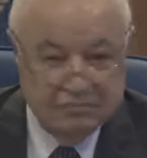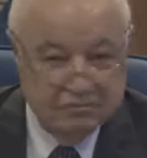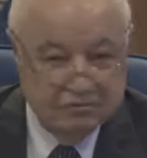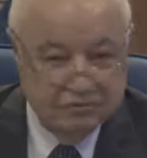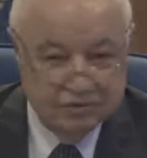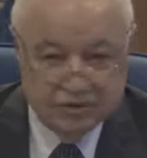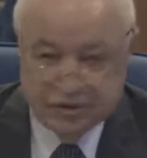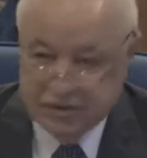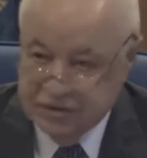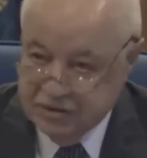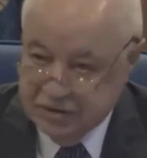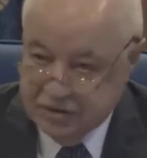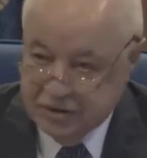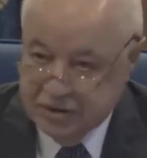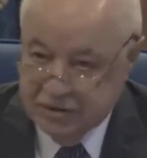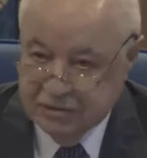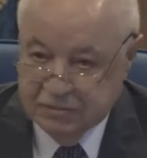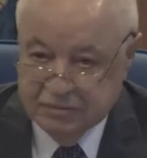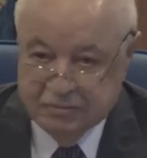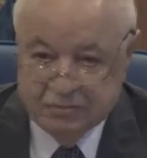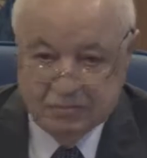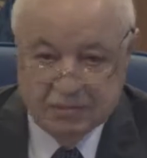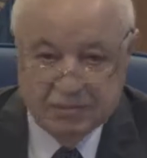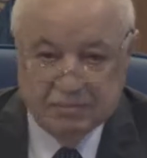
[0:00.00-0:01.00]
which is
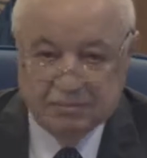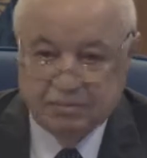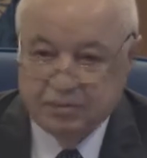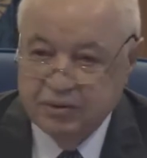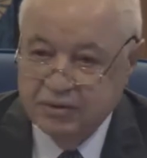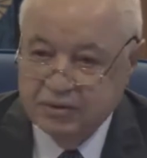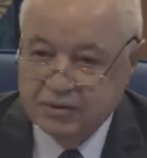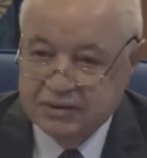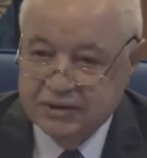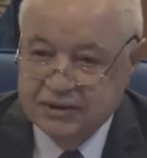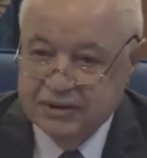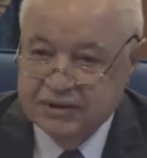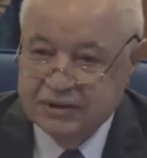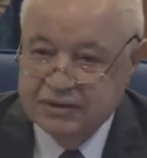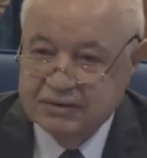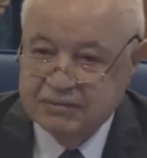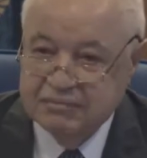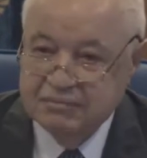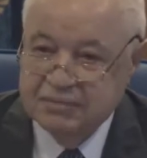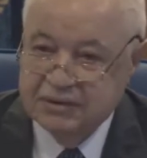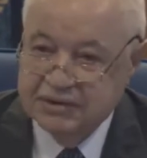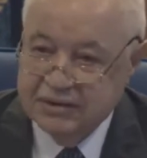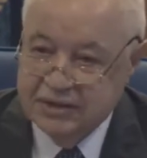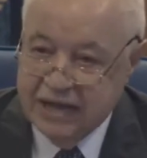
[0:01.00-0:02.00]
important,
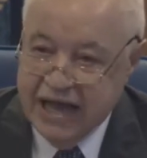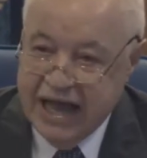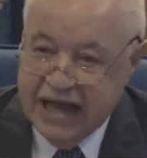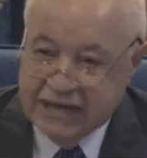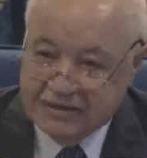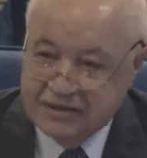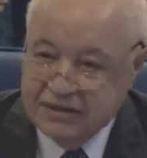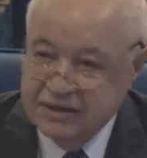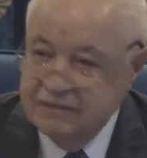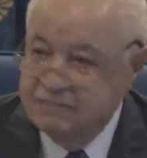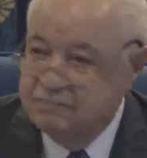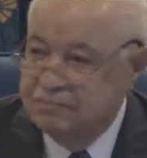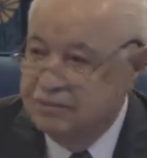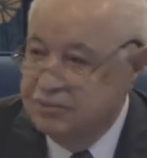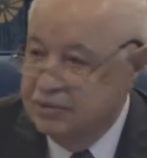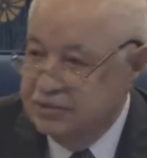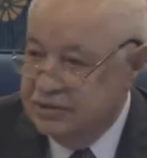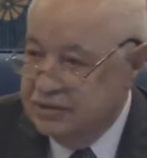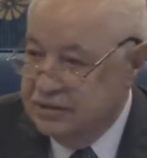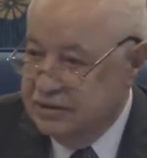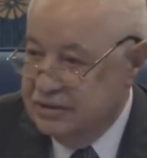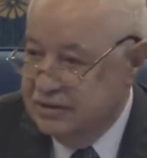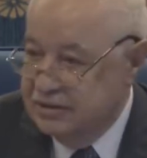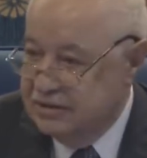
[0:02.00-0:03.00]
but as
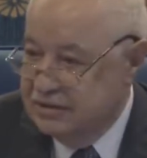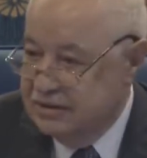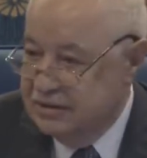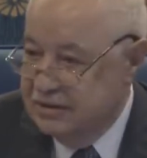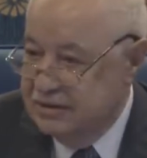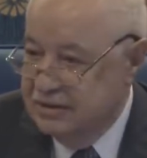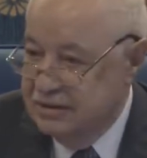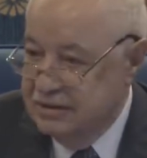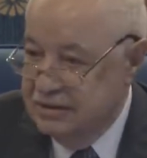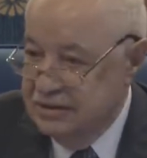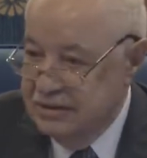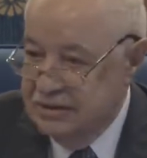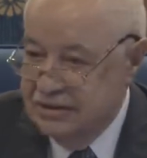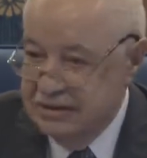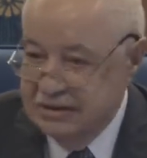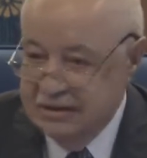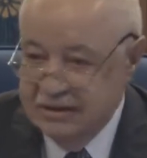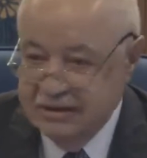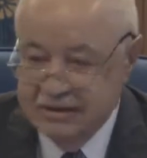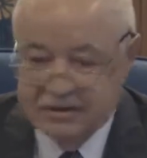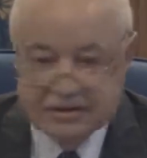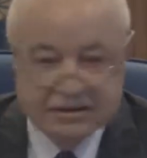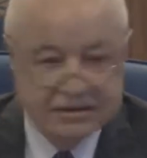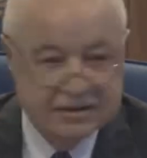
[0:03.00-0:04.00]
important
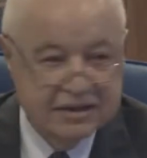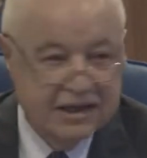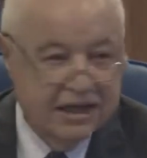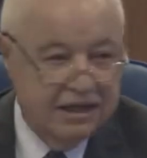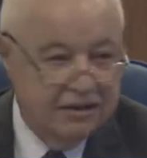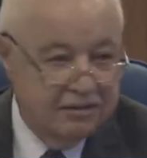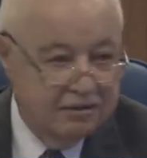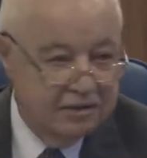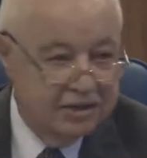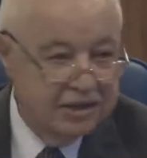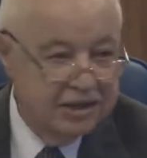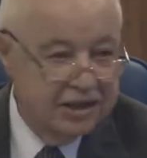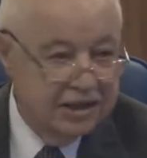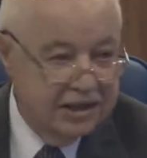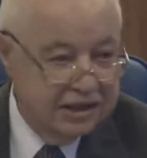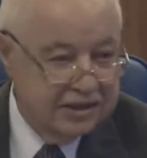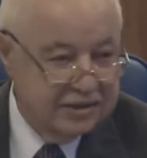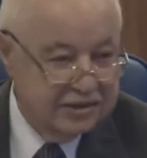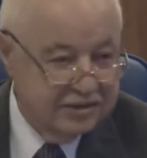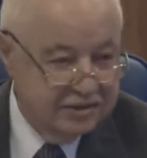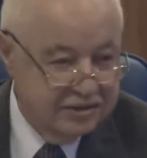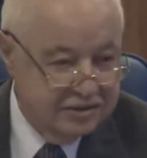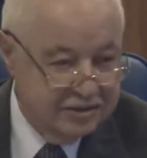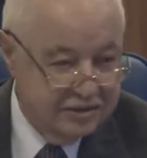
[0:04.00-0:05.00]
is our
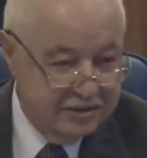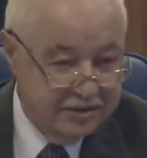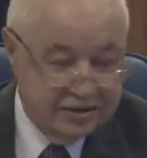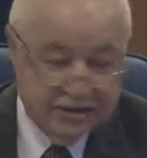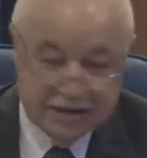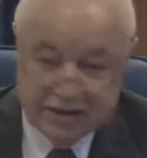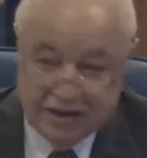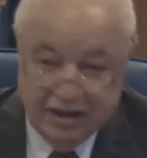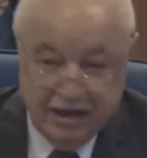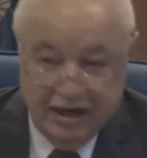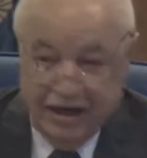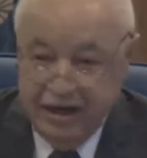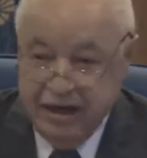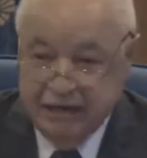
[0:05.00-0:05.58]
electricity.